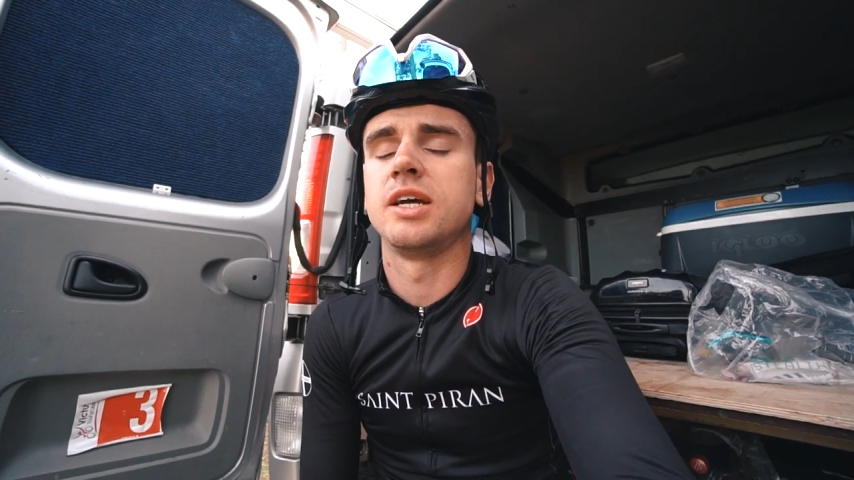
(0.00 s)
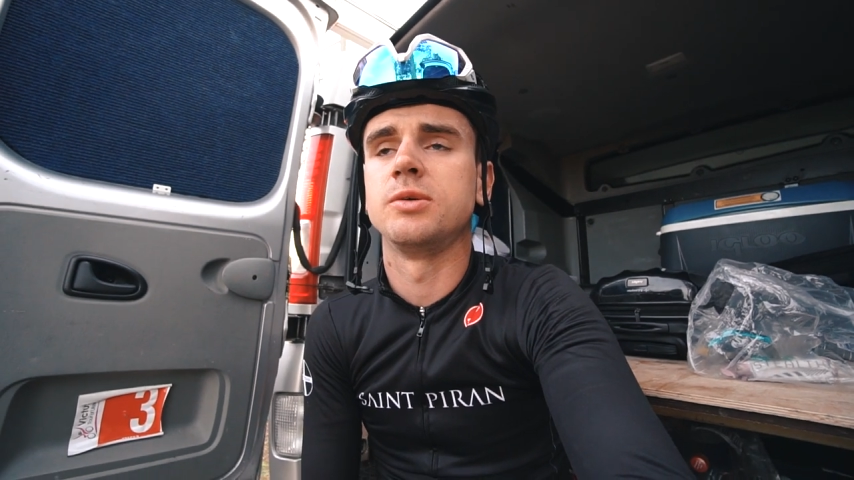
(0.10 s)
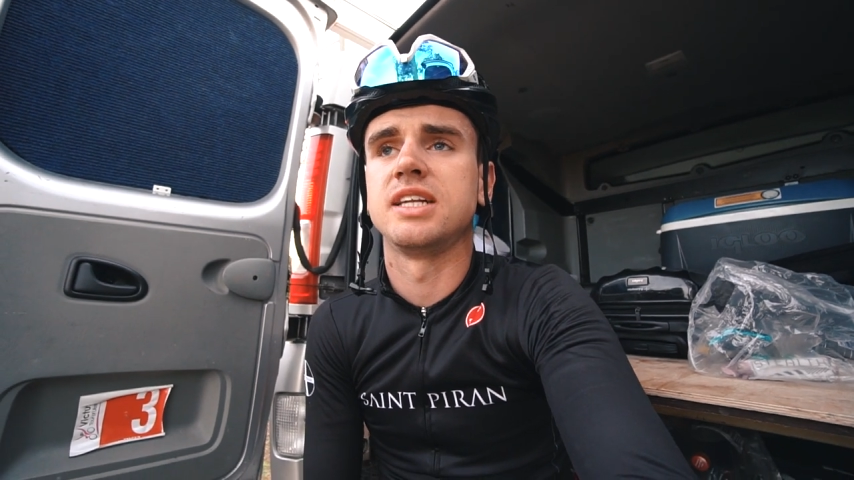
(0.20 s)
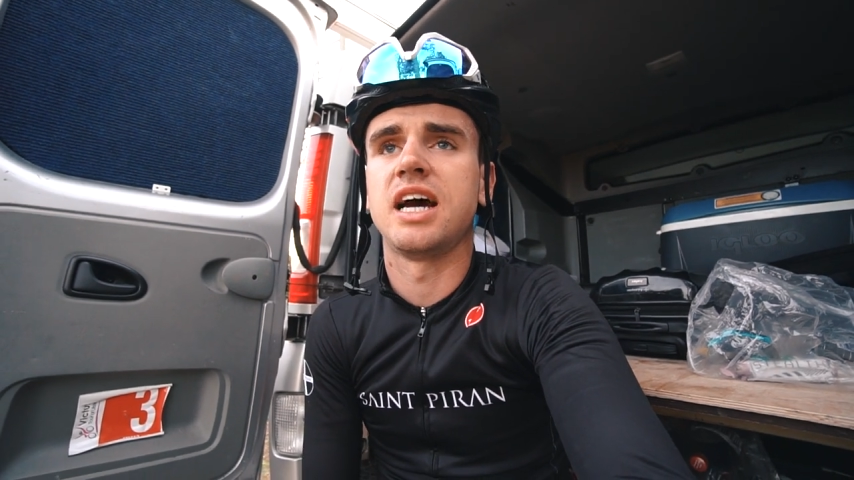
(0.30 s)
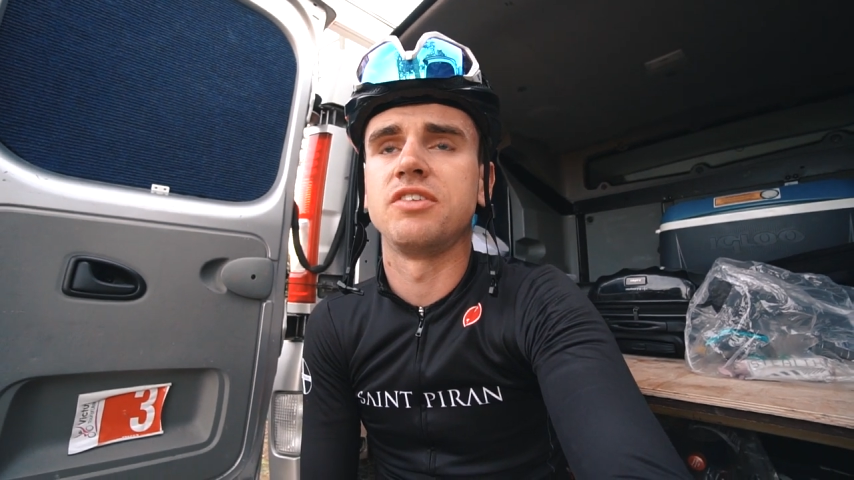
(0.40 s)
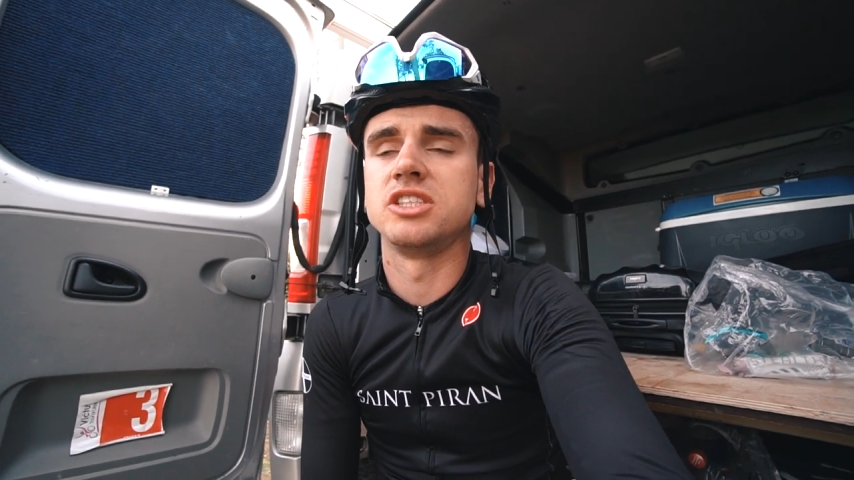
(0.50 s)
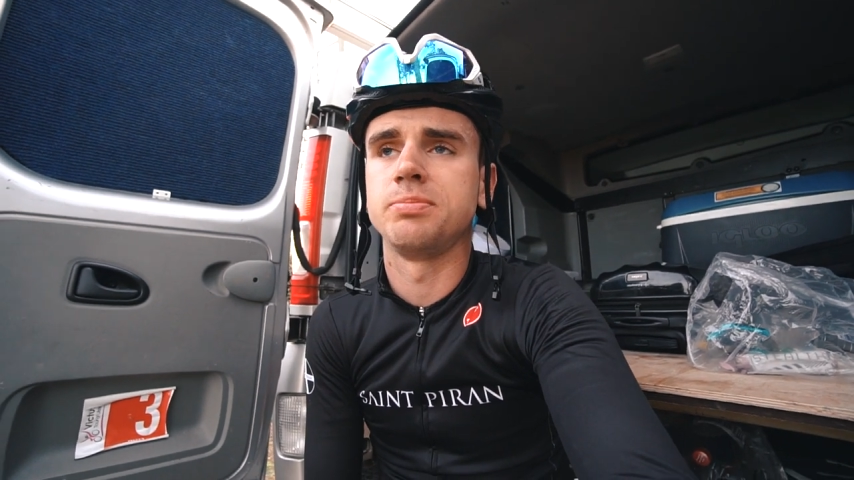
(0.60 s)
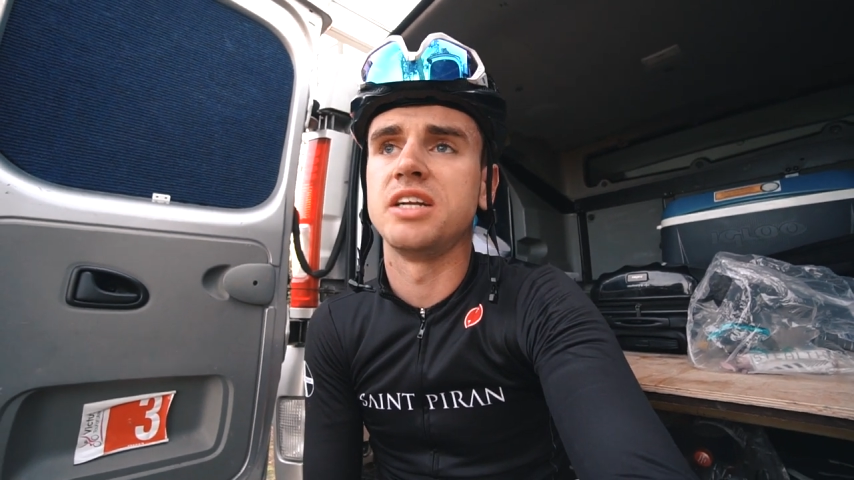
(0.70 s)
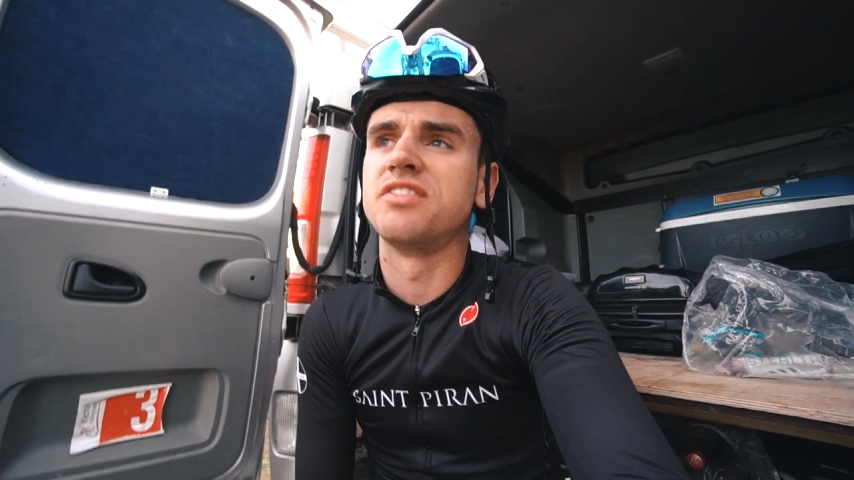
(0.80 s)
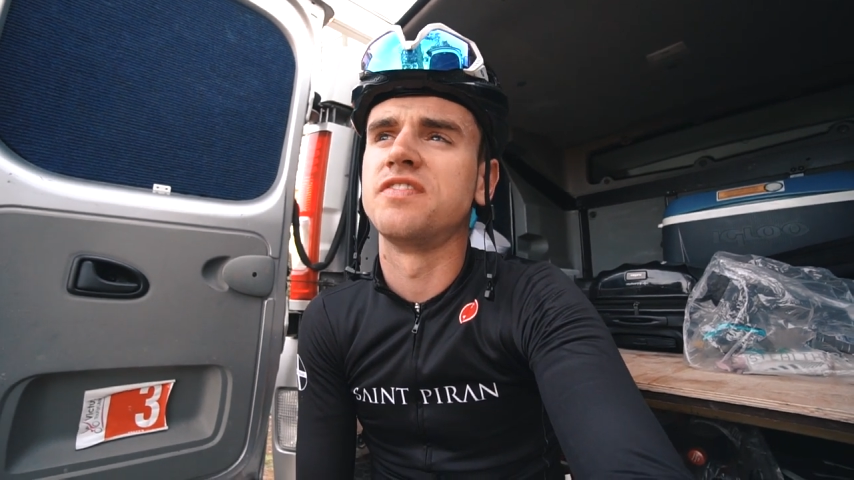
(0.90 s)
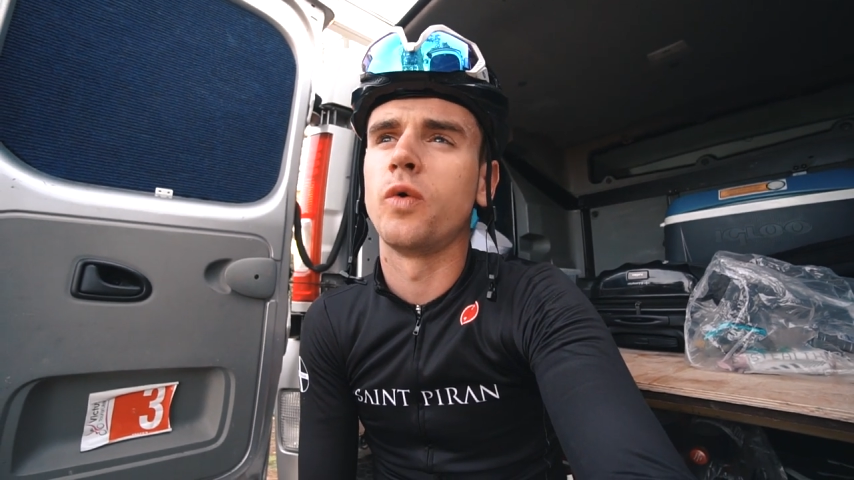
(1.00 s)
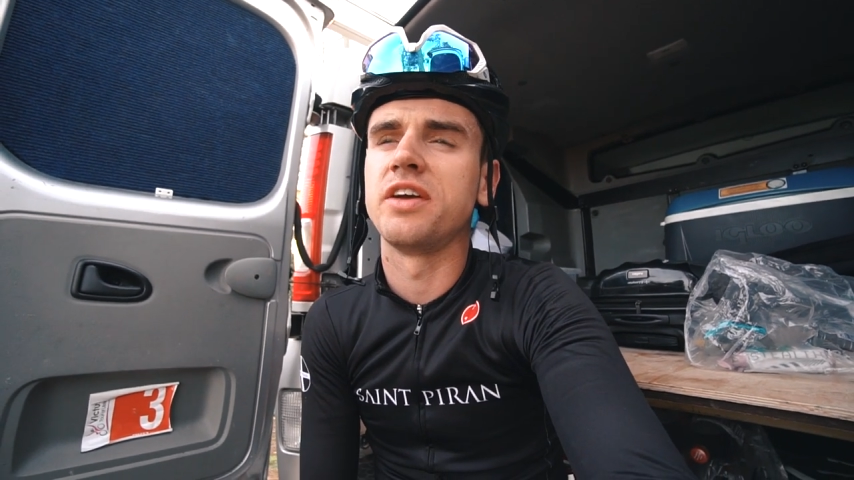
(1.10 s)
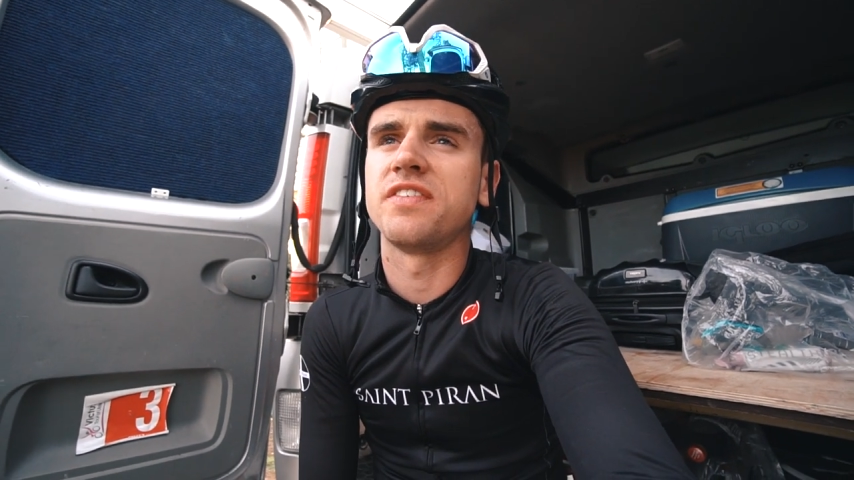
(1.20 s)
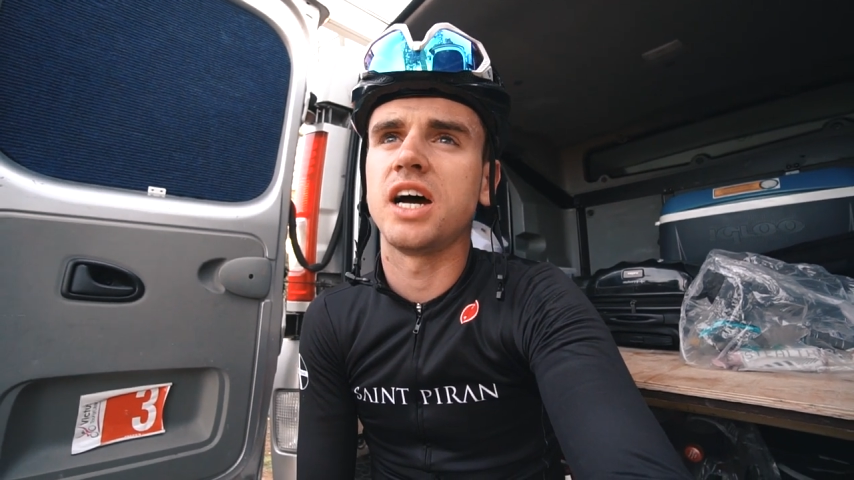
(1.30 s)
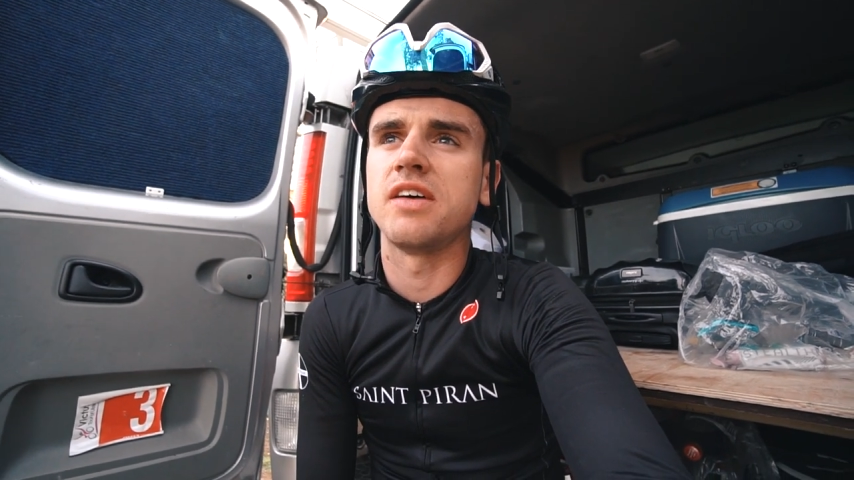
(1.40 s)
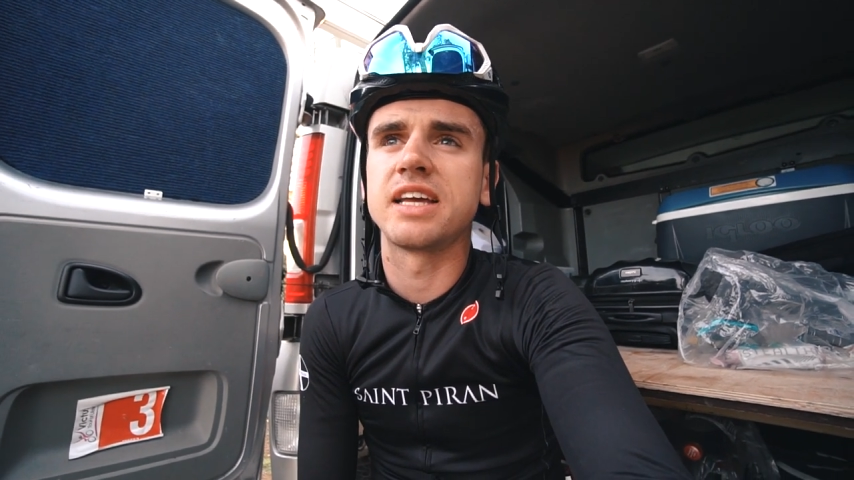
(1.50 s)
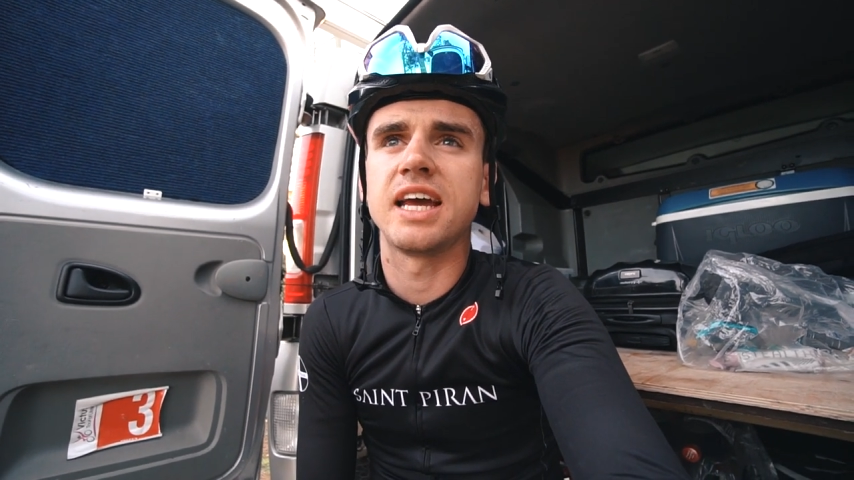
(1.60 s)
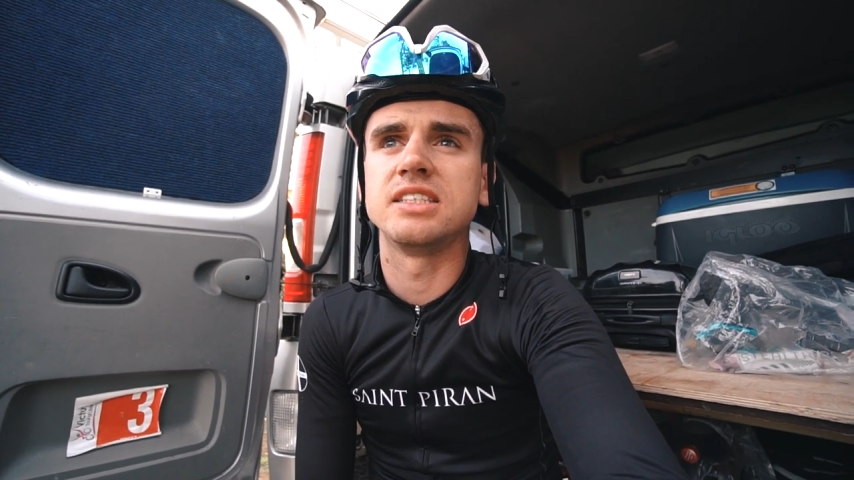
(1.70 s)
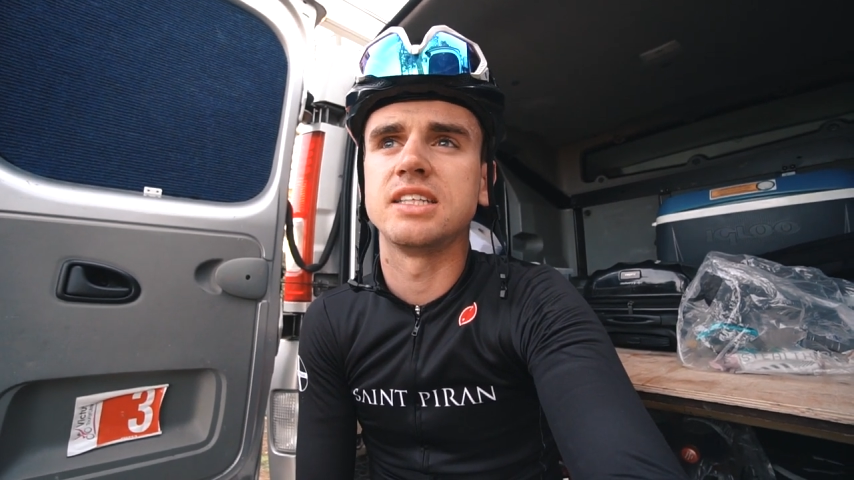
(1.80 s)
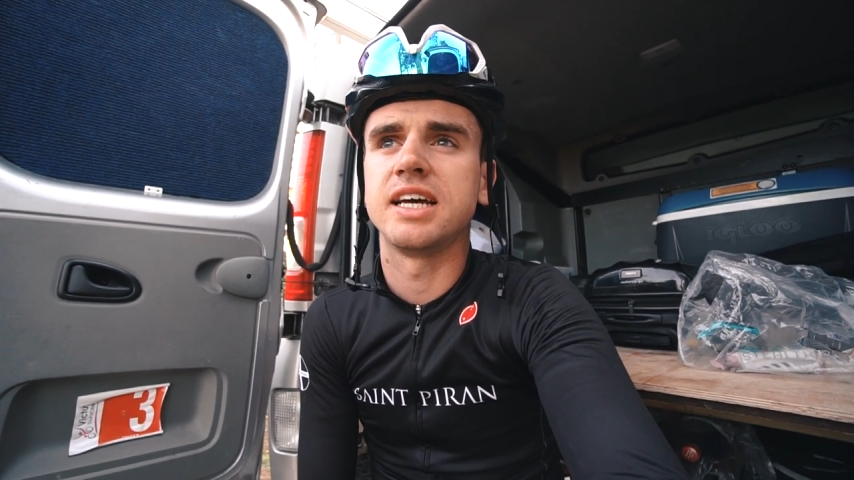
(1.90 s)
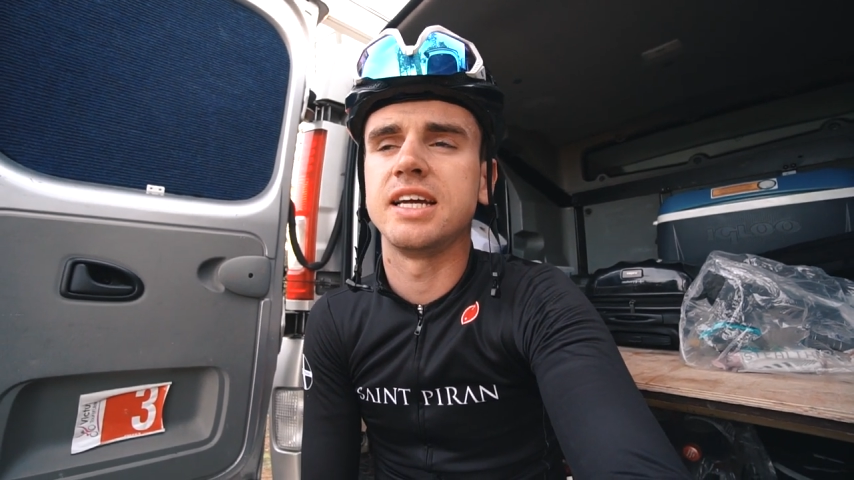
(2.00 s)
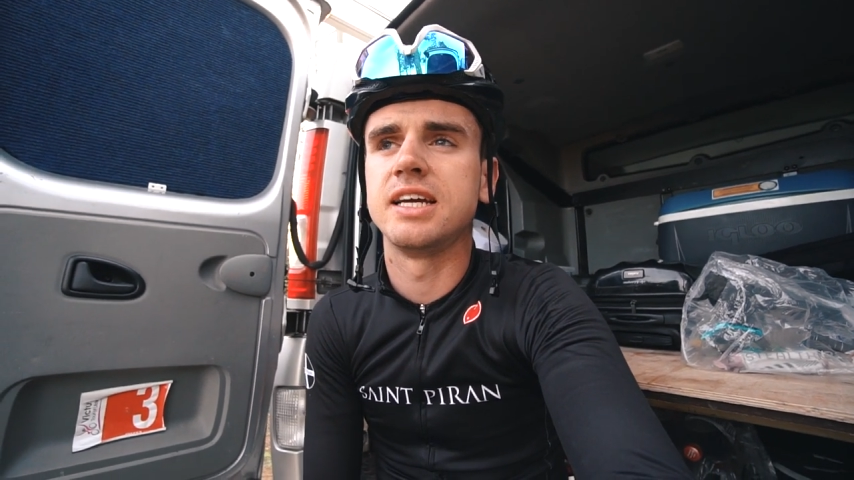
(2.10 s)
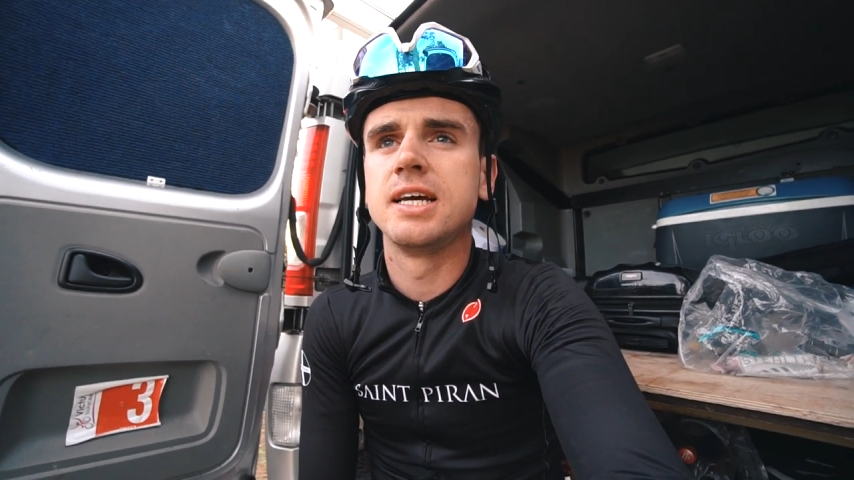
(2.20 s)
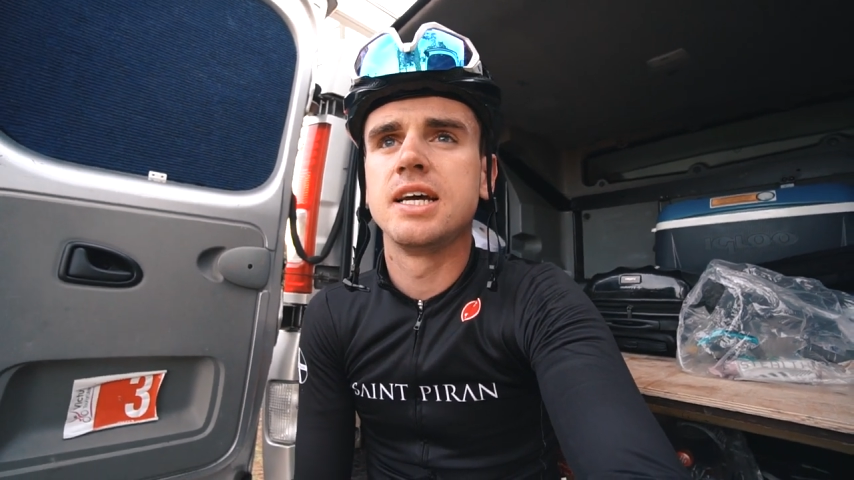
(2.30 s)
It was an average speed of 45K today.